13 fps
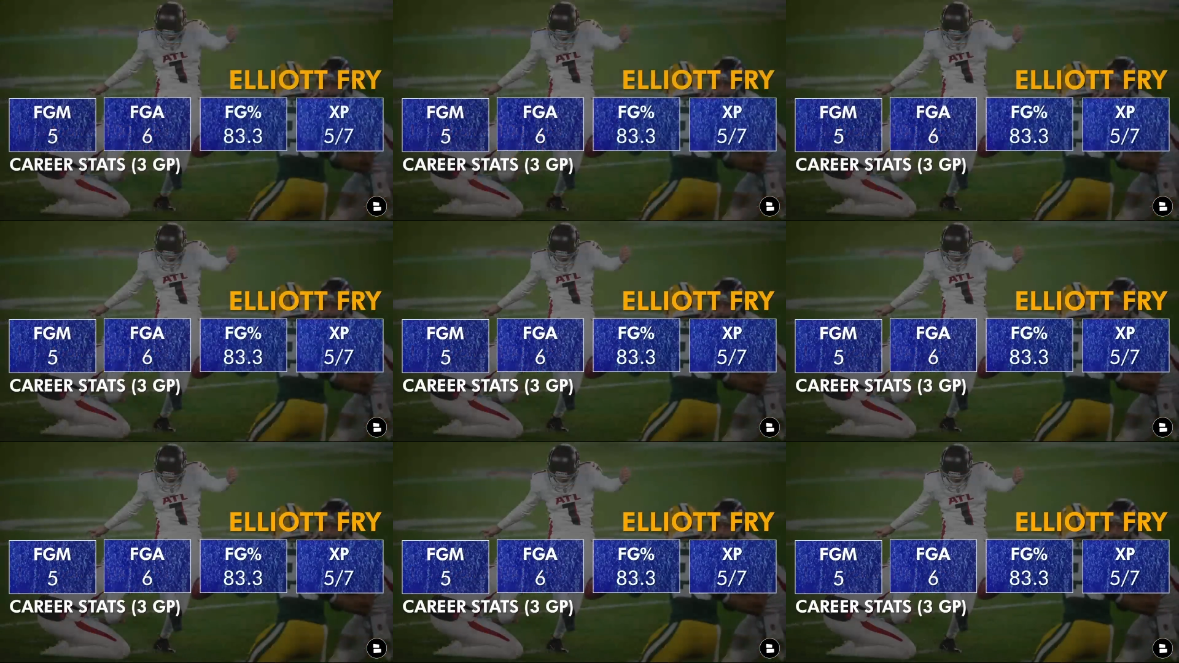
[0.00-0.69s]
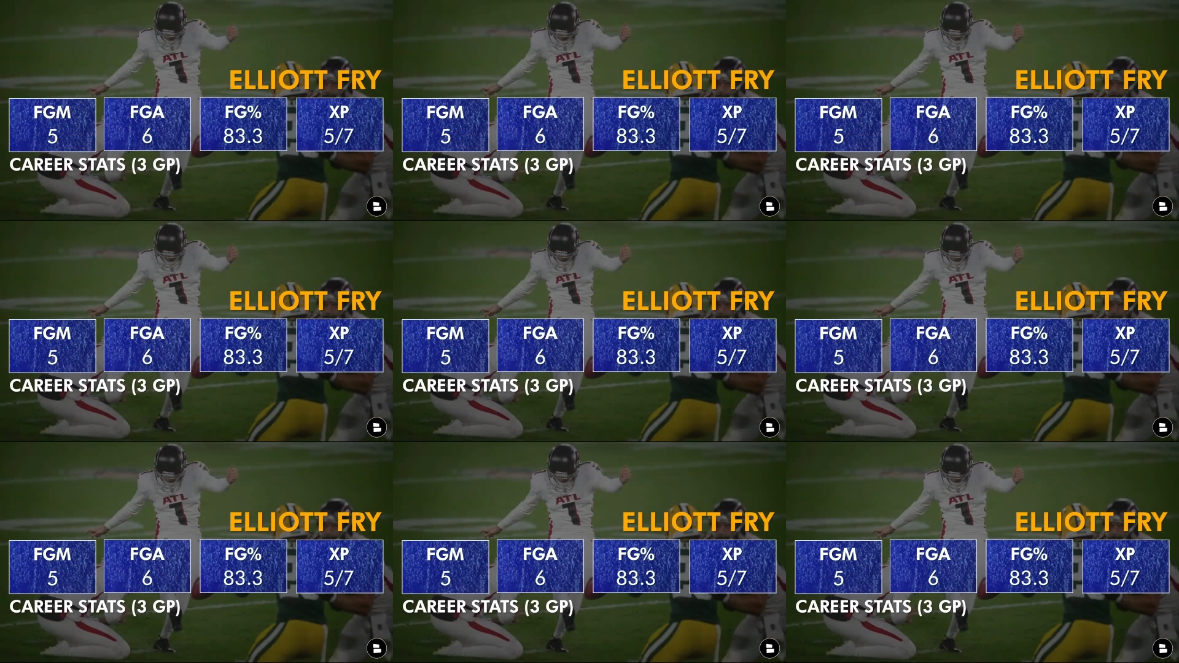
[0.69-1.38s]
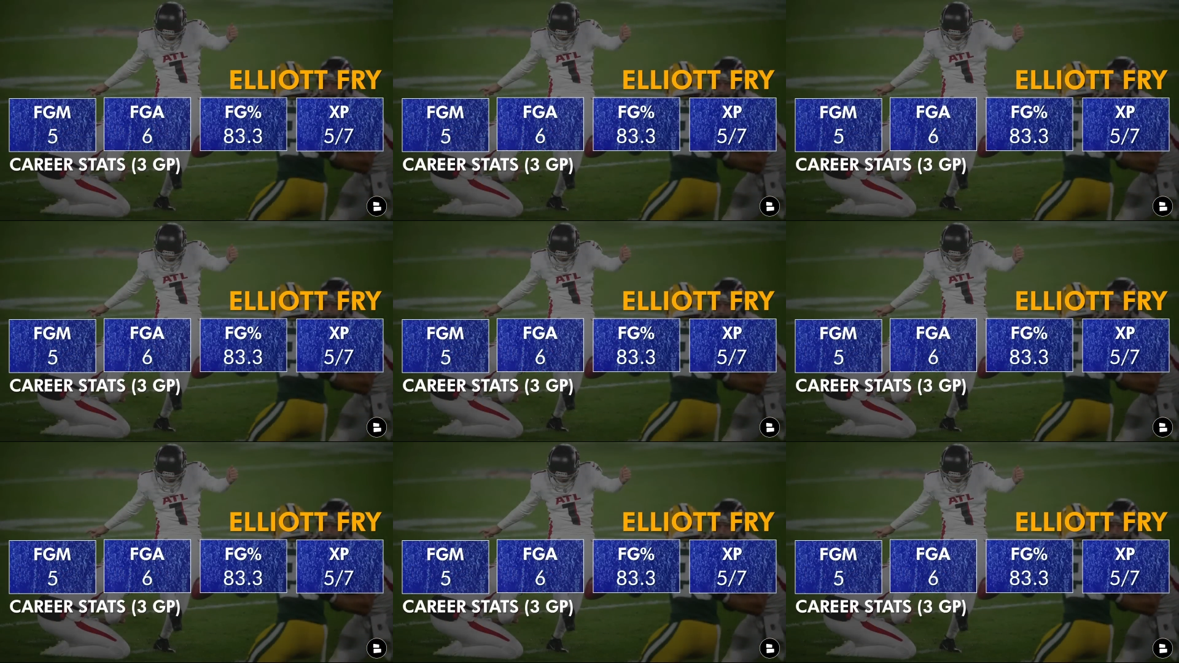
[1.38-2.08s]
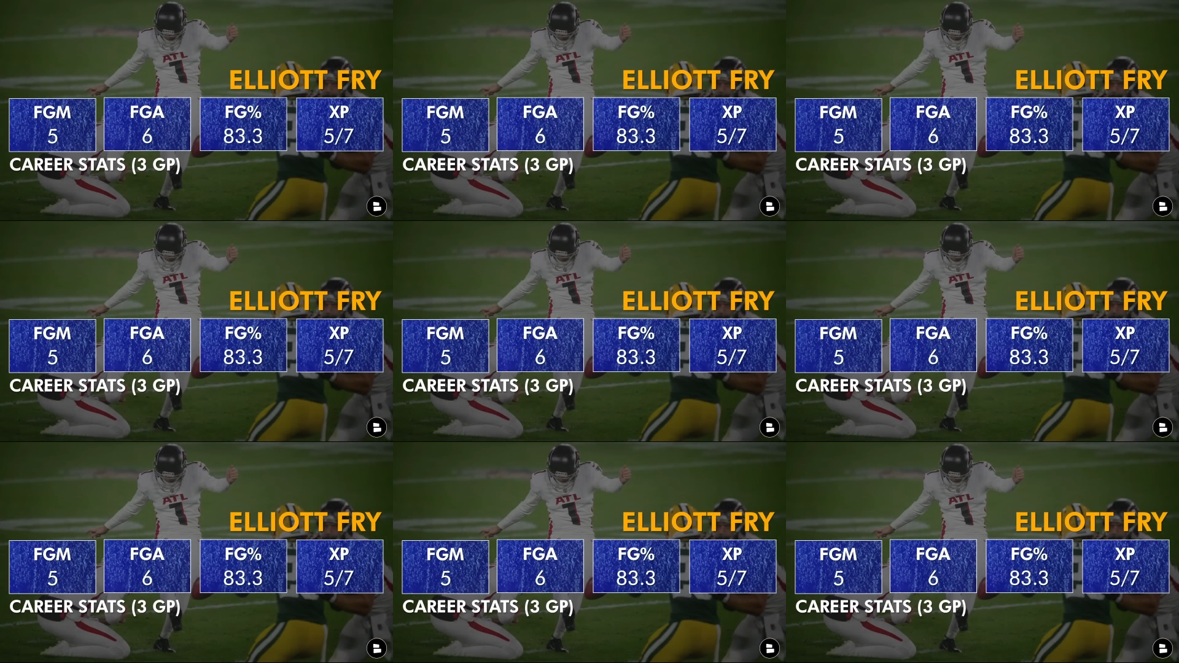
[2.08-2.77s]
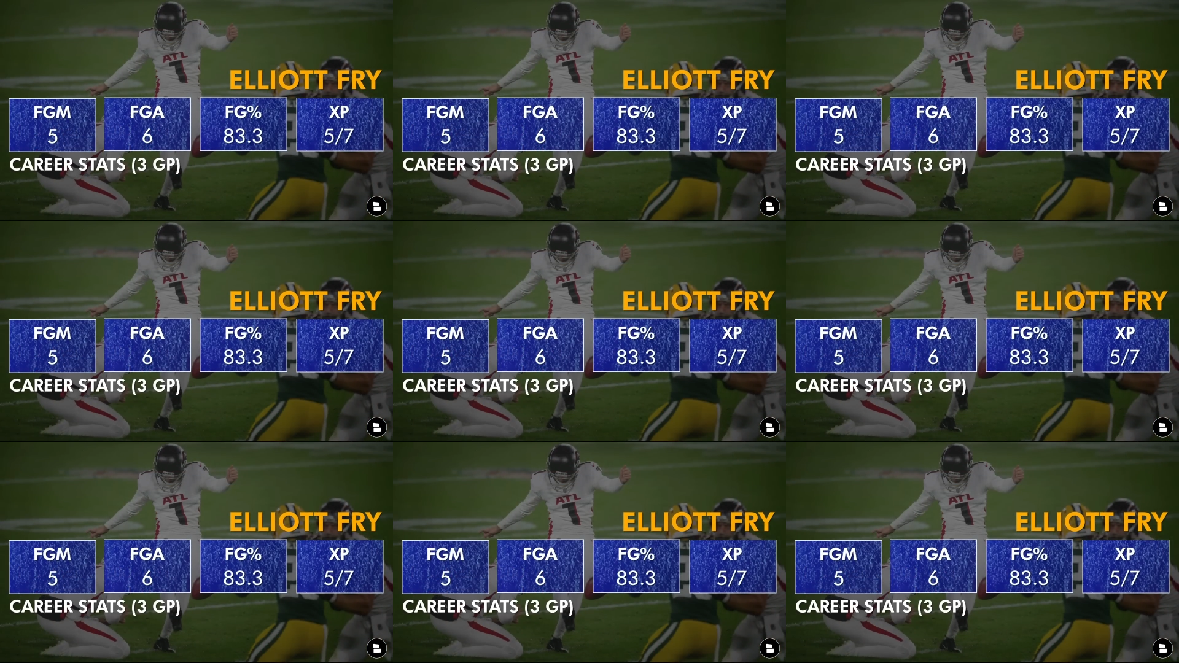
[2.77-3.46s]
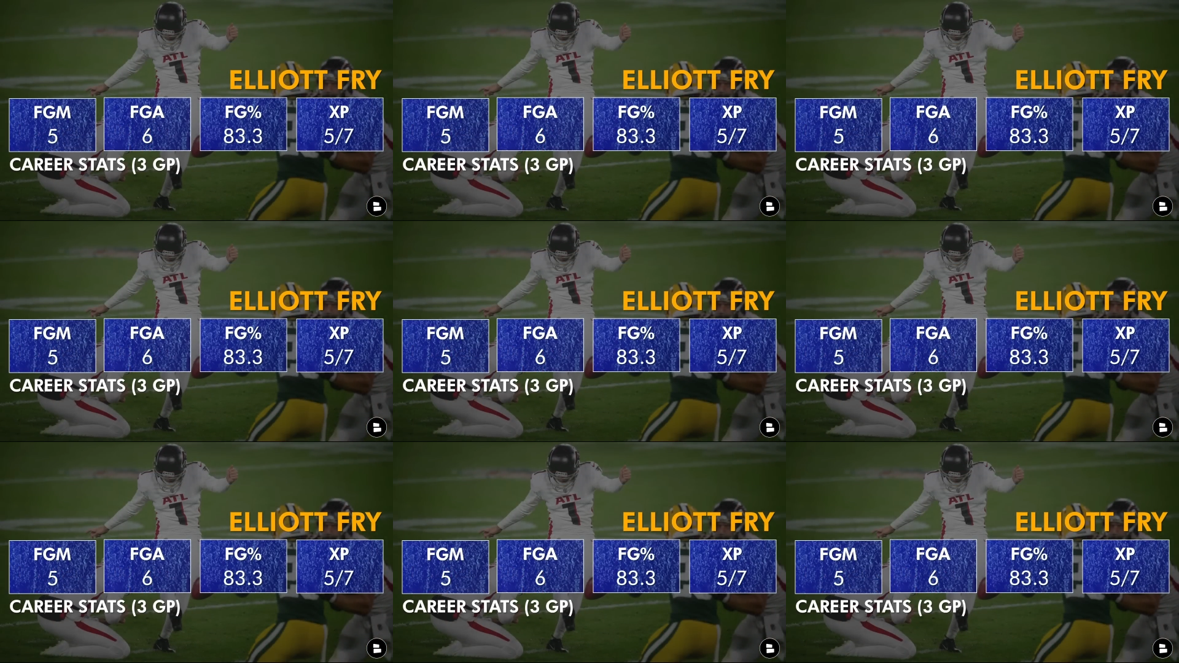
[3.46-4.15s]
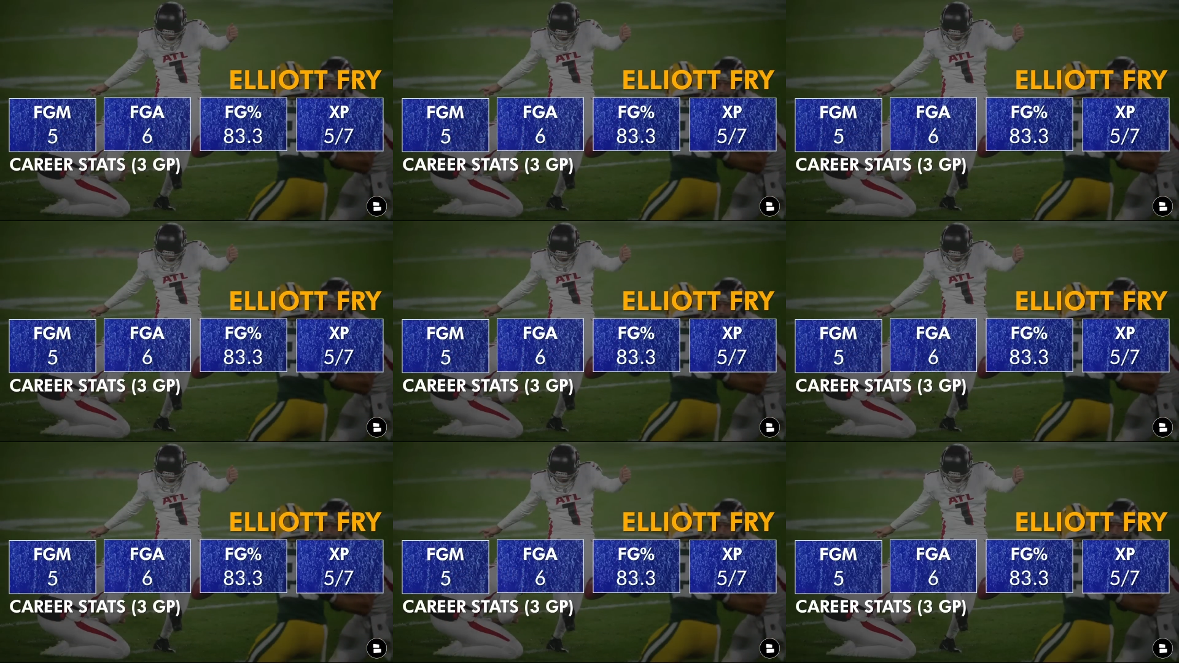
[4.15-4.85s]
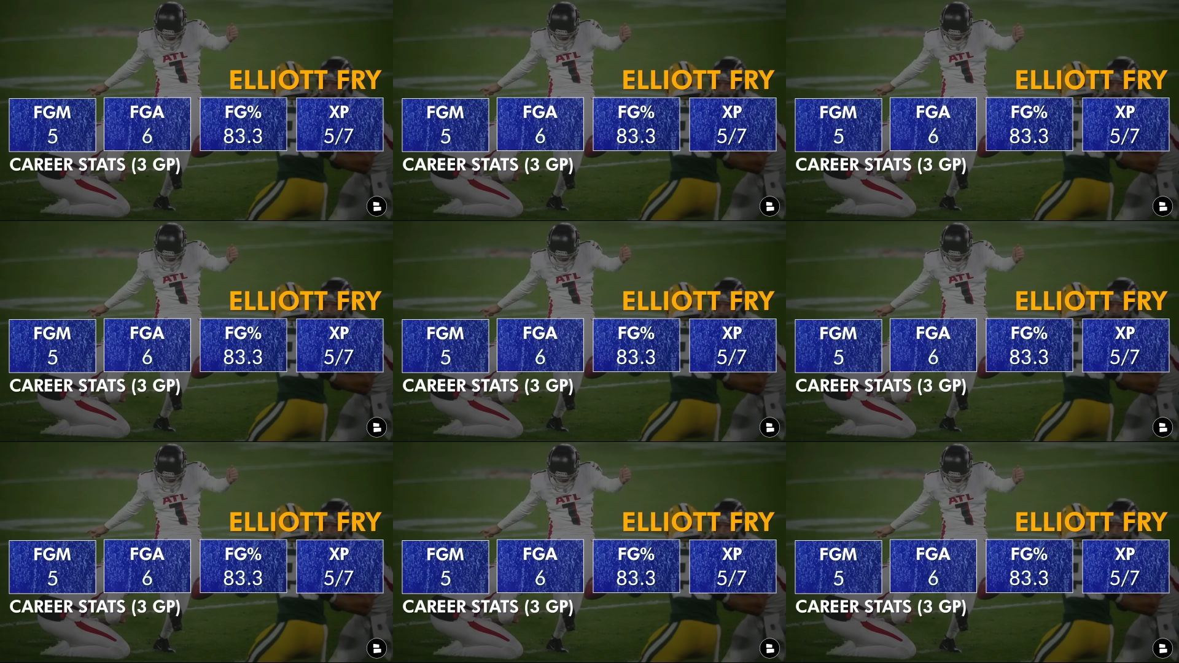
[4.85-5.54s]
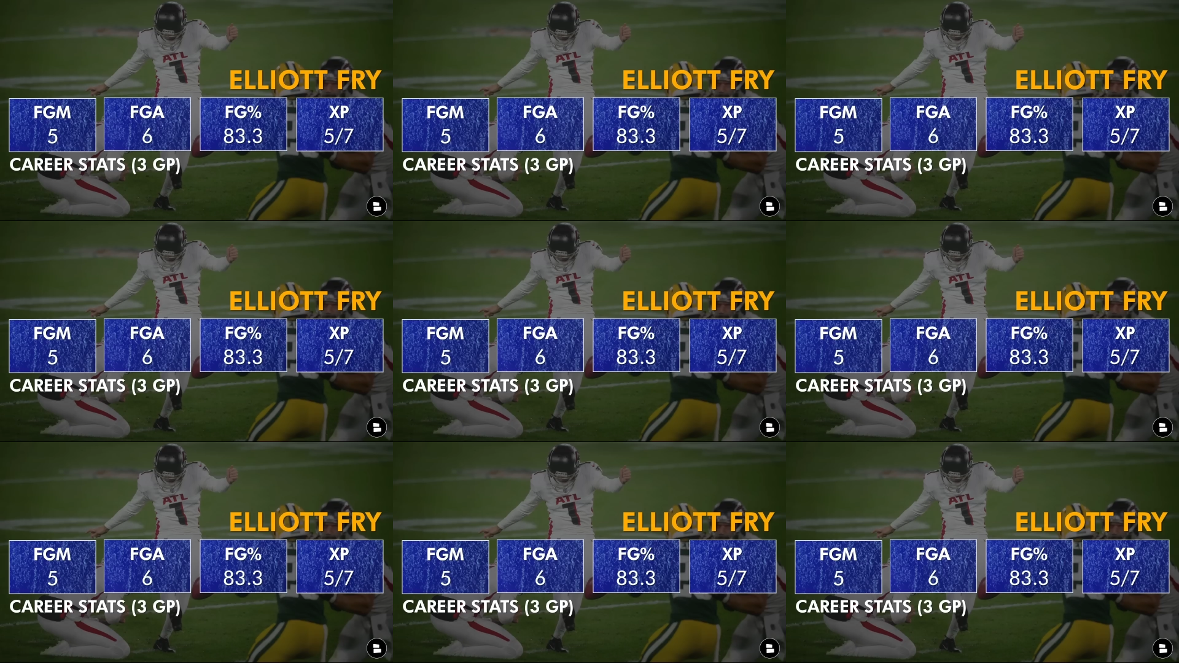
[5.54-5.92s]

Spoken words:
[unreadable: no face in view]